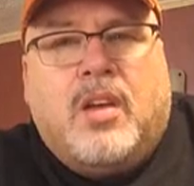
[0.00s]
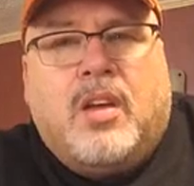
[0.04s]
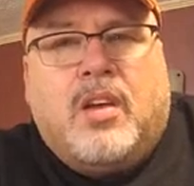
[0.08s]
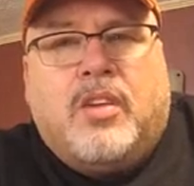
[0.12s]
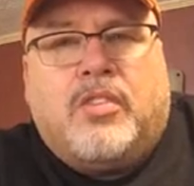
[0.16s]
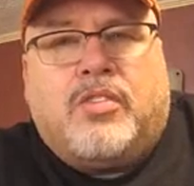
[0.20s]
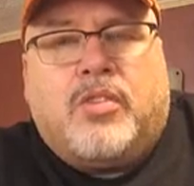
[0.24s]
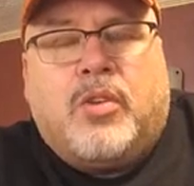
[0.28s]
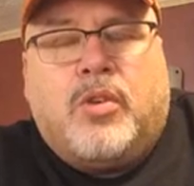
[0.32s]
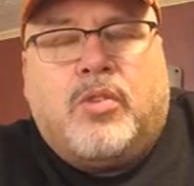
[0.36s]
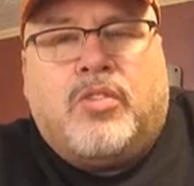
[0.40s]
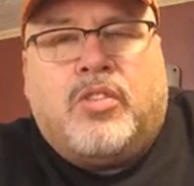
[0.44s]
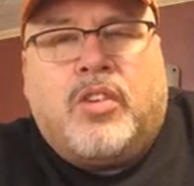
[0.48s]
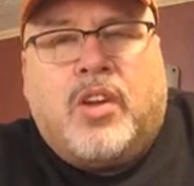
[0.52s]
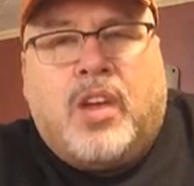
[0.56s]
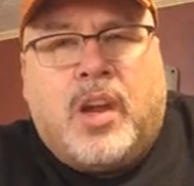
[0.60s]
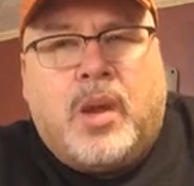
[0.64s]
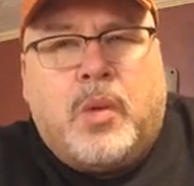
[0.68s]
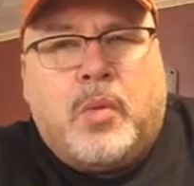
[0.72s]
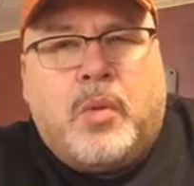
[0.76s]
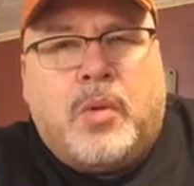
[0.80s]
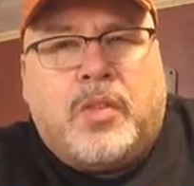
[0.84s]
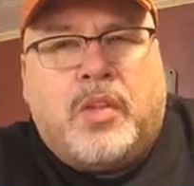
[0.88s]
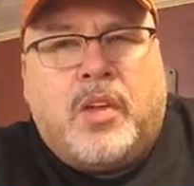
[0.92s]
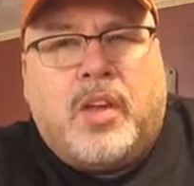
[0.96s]

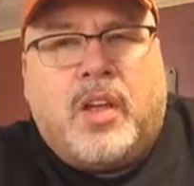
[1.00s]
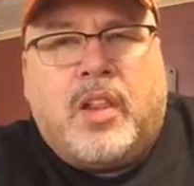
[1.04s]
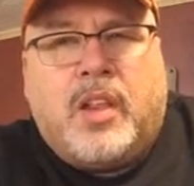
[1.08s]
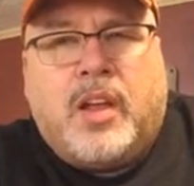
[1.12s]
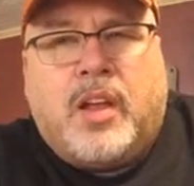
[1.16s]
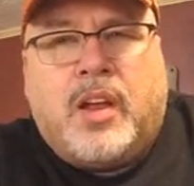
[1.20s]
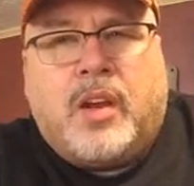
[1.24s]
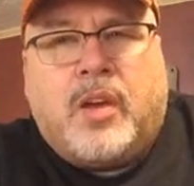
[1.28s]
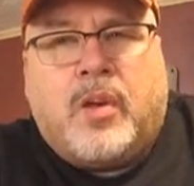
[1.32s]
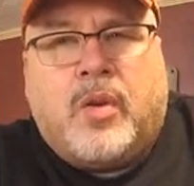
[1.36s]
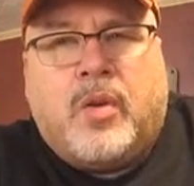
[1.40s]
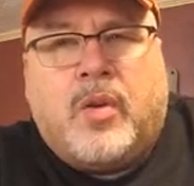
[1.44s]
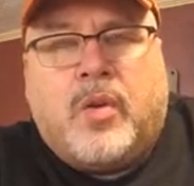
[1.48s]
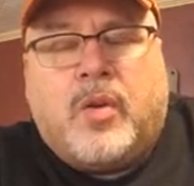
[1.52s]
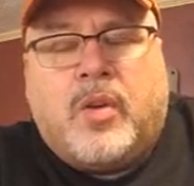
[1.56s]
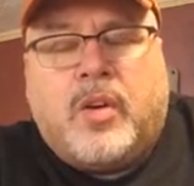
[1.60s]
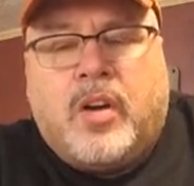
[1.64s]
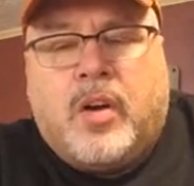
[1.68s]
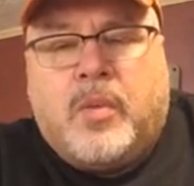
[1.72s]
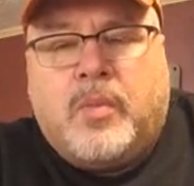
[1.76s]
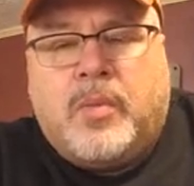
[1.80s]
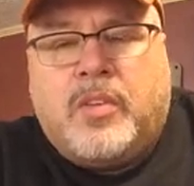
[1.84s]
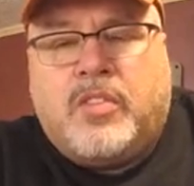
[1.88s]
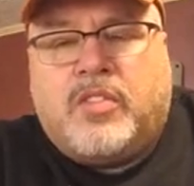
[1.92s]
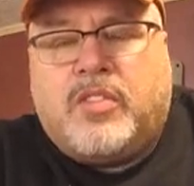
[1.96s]
associated with the Atlanta Grill
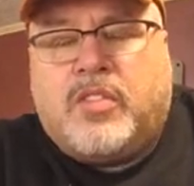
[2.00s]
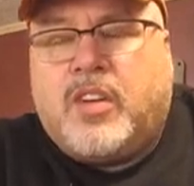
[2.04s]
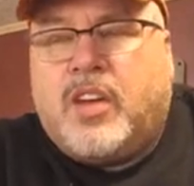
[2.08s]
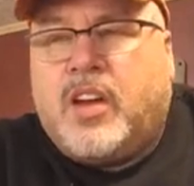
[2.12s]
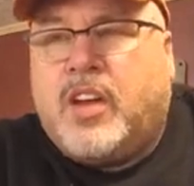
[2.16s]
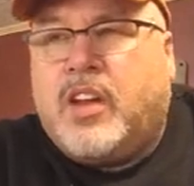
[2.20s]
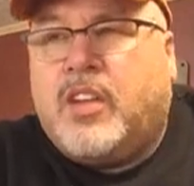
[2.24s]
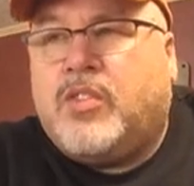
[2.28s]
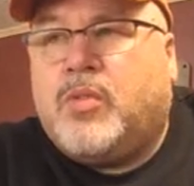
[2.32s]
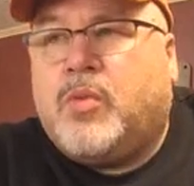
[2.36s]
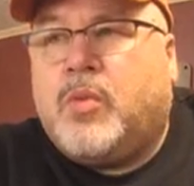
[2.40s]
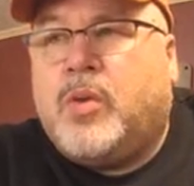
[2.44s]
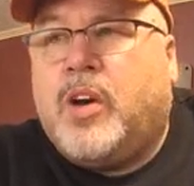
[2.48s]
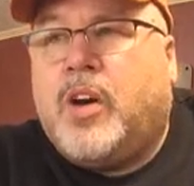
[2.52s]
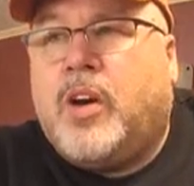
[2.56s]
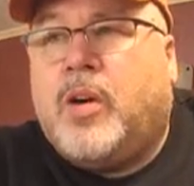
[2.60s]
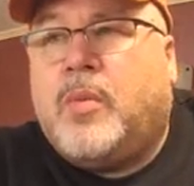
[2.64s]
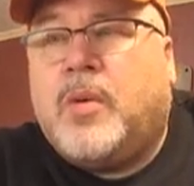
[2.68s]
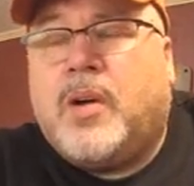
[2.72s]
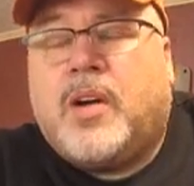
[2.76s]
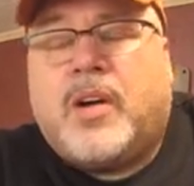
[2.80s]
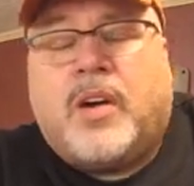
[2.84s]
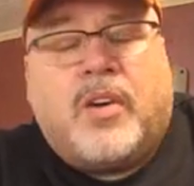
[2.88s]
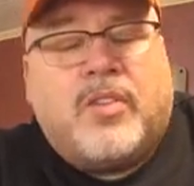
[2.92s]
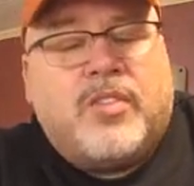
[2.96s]
Company site as well,
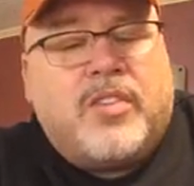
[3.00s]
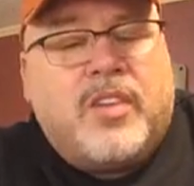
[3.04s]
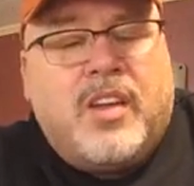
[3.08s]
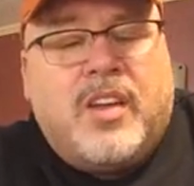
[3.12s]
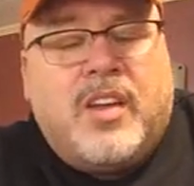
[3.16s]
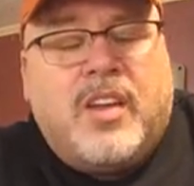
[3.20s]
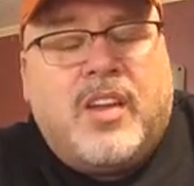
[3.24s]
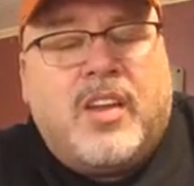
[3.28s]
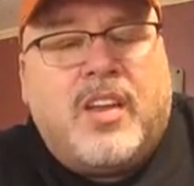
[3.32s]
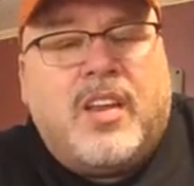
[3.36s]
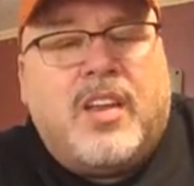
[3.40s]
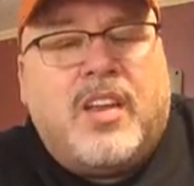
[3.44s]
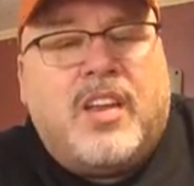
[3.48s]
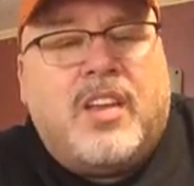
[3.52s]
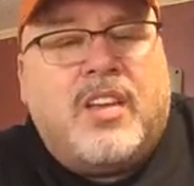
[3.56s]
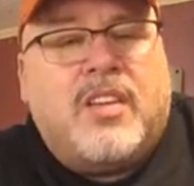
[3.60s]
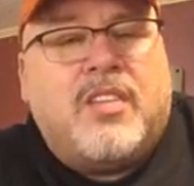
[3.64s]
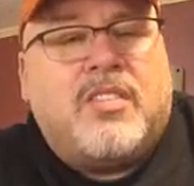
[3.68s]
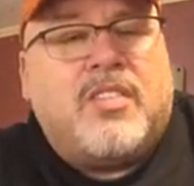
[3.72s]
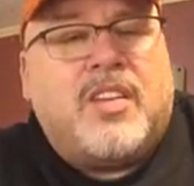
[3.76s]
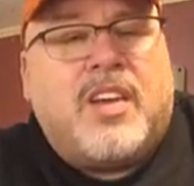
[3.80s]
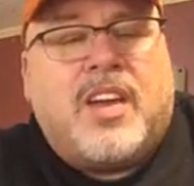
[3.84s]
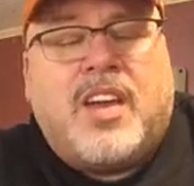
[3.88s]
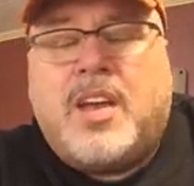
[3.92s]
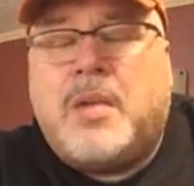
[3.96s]
because it
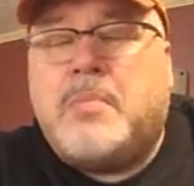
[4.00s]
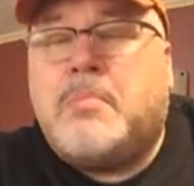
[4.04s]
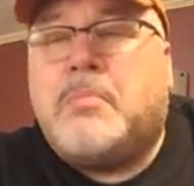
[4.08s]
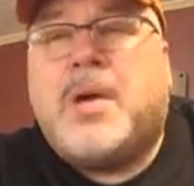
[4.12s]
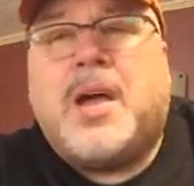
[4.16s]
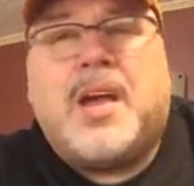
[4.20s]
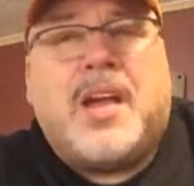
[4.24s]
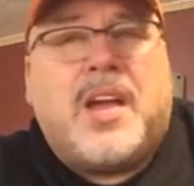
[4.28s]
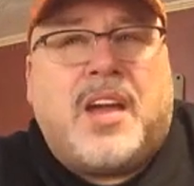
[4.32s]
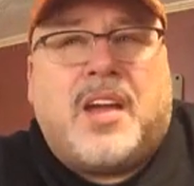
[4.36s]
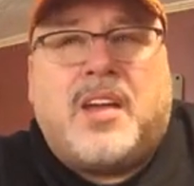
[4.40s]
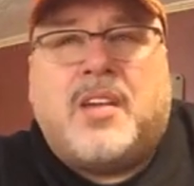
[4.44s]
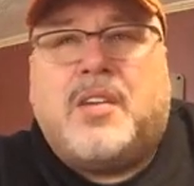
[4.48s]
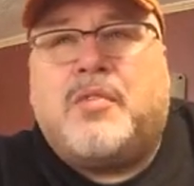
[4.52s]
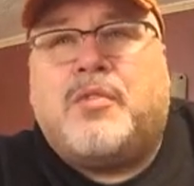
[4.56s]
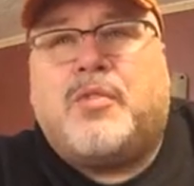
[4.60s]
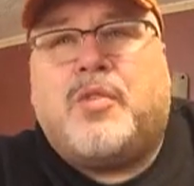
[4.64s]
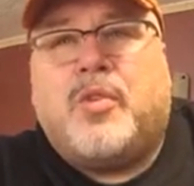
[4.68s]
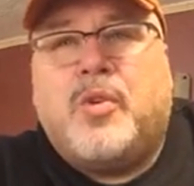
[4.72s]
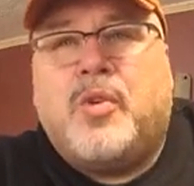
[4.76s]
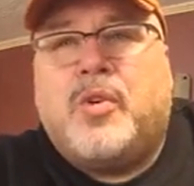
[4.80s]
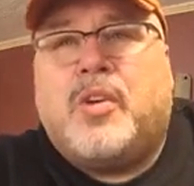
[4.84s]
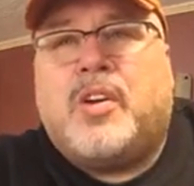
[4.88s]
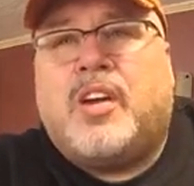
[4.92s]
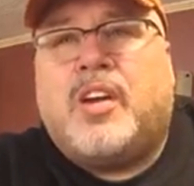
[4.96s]
is a banging
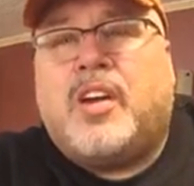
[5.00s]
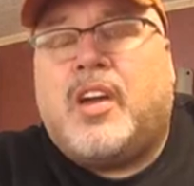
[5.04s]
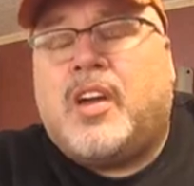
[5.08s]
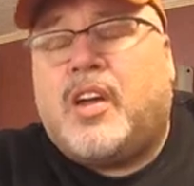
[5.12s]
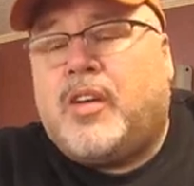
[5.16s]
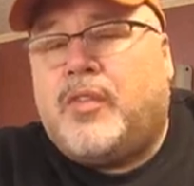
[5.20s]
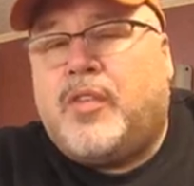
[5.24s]
fruitcake.